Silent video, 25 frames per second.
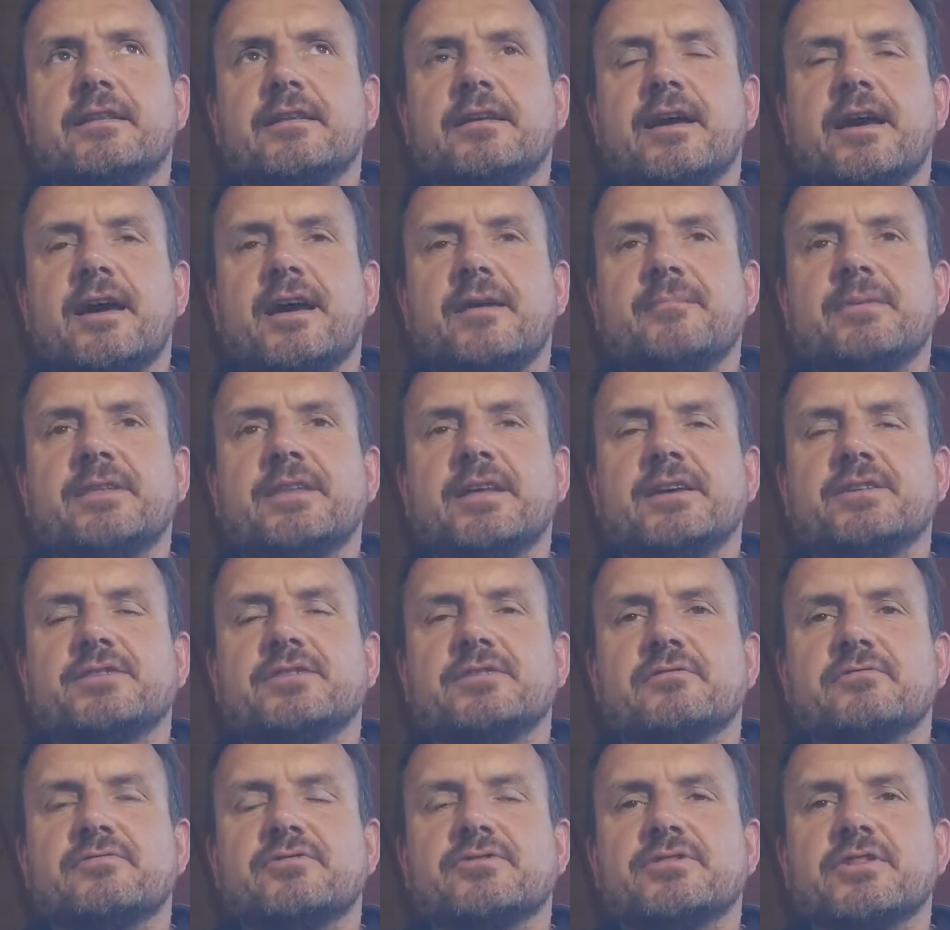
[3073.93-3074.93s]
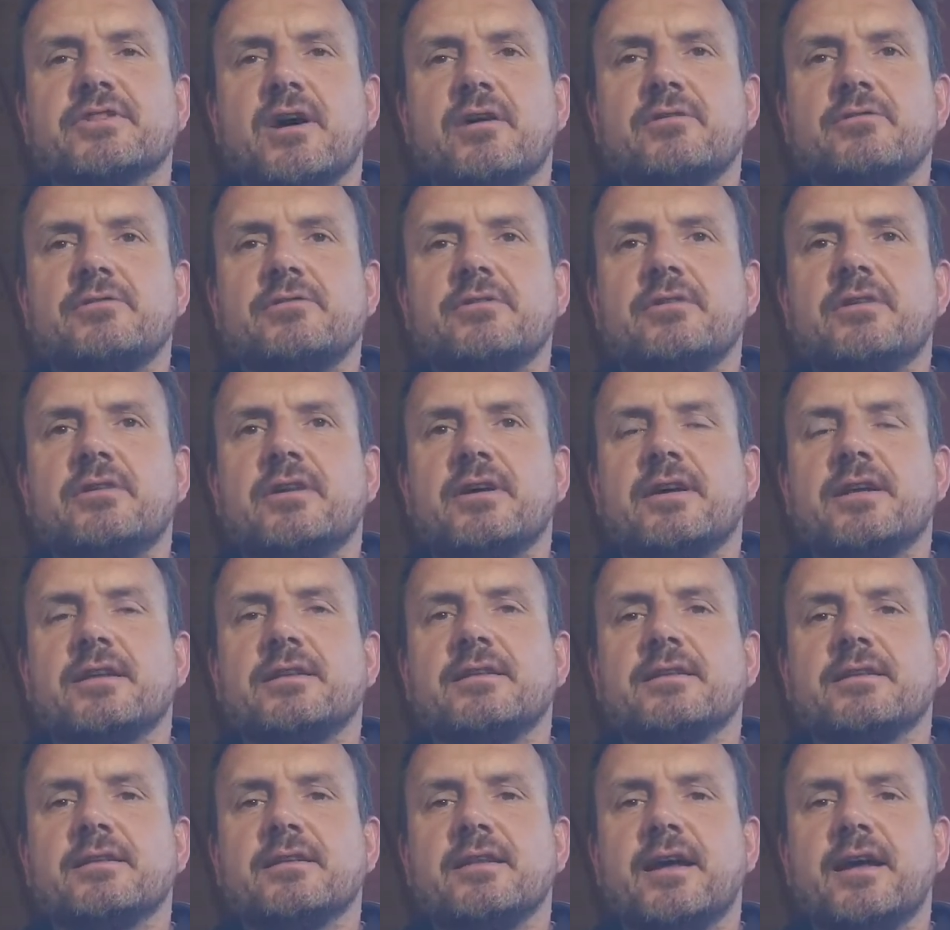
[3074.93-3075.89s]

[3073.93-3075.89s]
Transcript: emanation of sound and